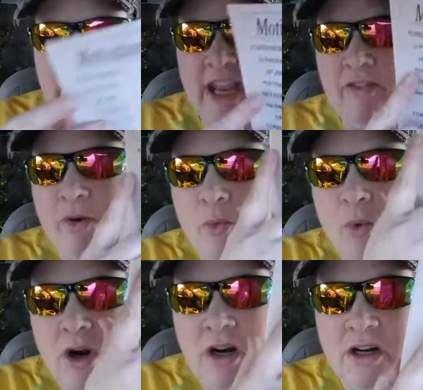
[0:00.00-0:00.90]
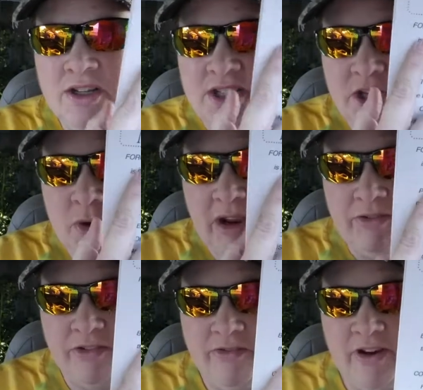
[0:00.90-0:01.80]
and the words that you
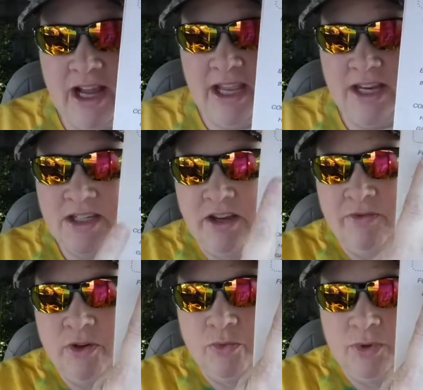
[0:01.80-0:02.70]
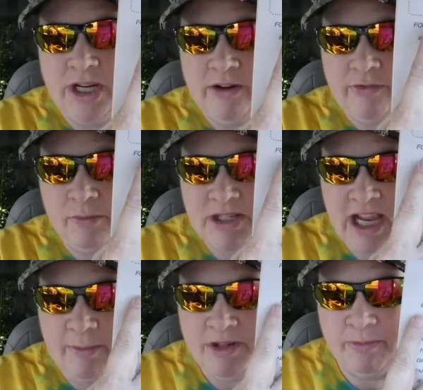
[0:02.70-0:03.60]
have to find if you read it from
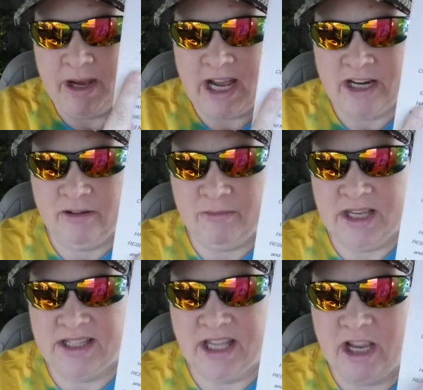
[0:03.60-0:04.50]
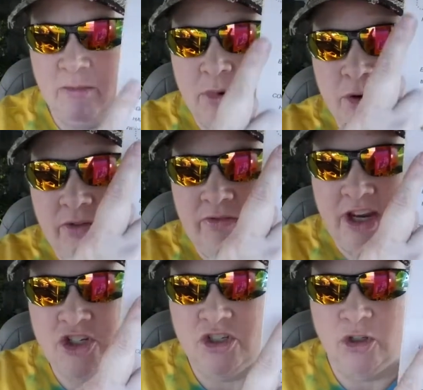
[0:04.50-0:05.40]
top to bottom is like a
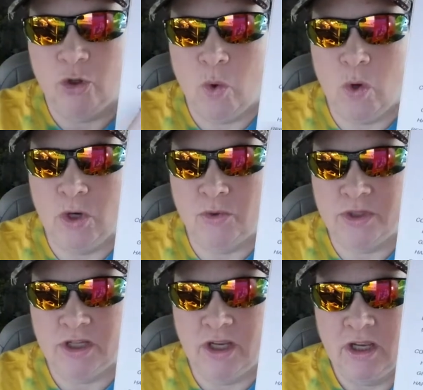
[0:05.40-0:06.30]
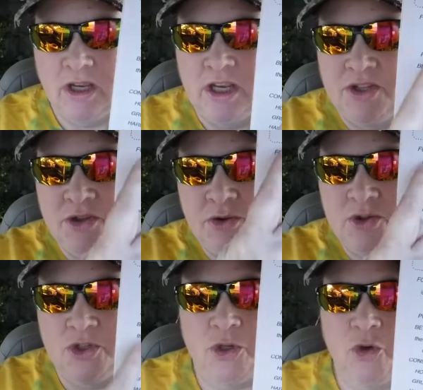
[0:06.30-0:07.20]
motivational quote. So
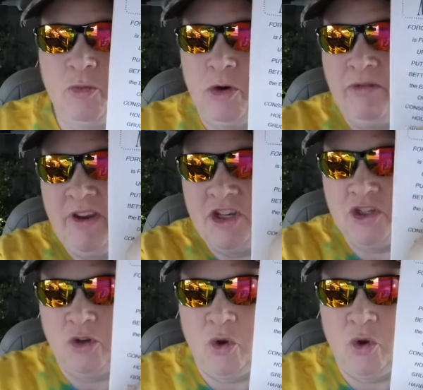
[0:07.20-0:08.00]
there's two motivational